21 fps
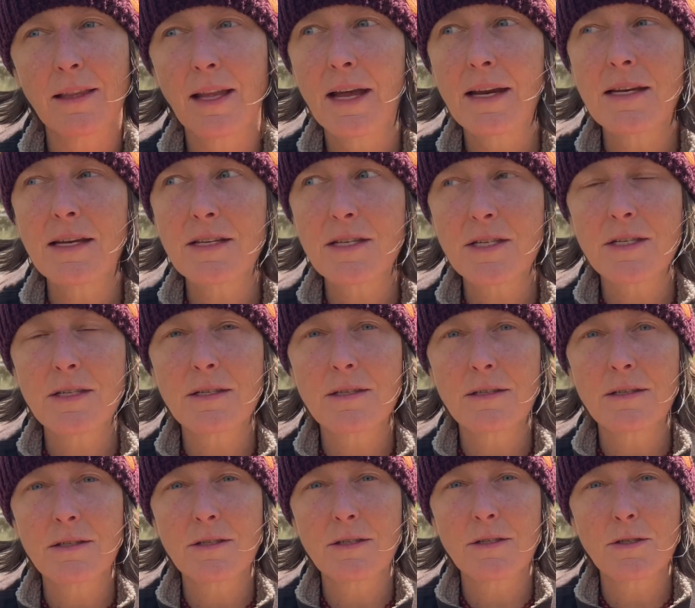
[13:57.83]
is
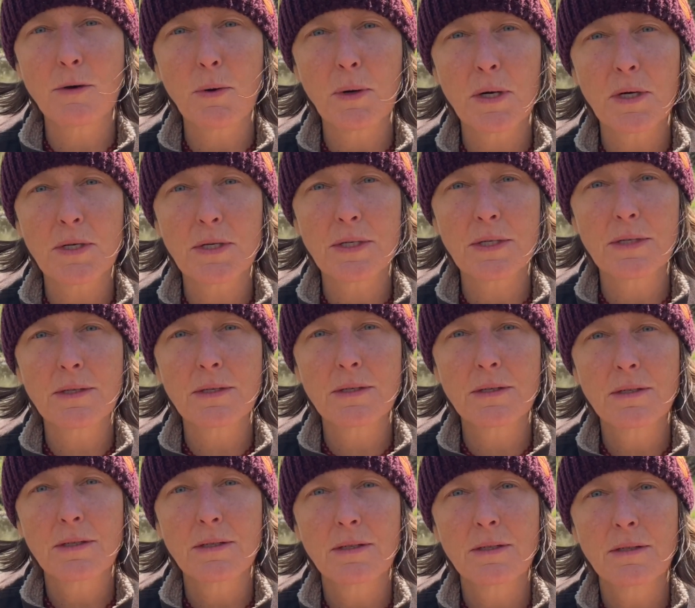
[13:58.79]
source,
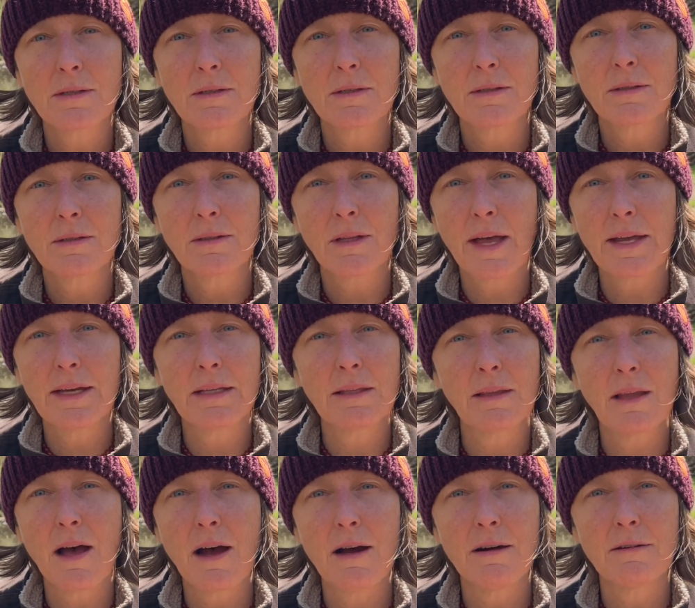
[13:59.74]
light
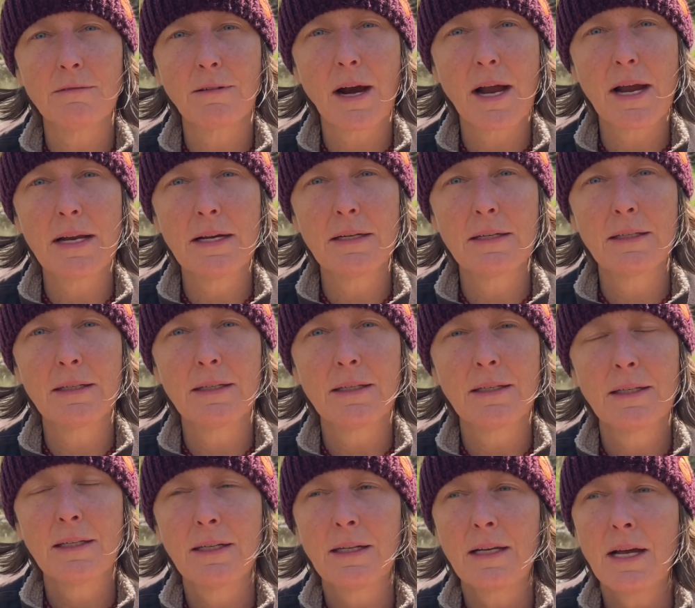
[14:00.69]
and love, right?
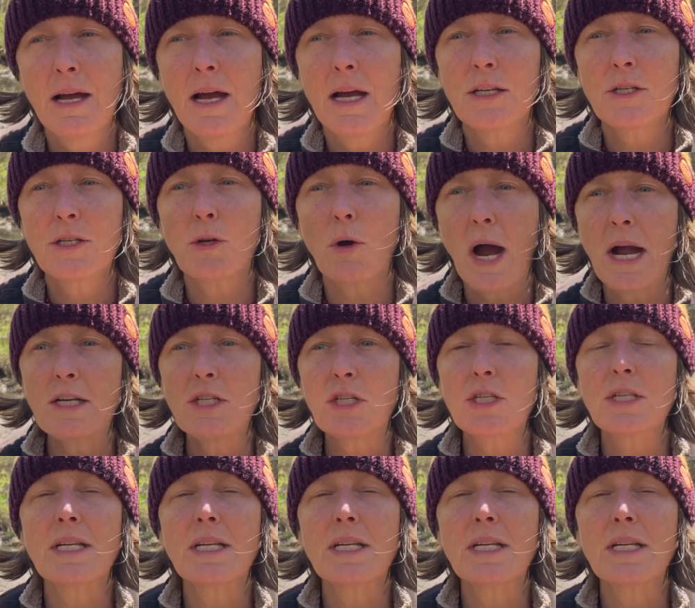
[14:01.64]
So I just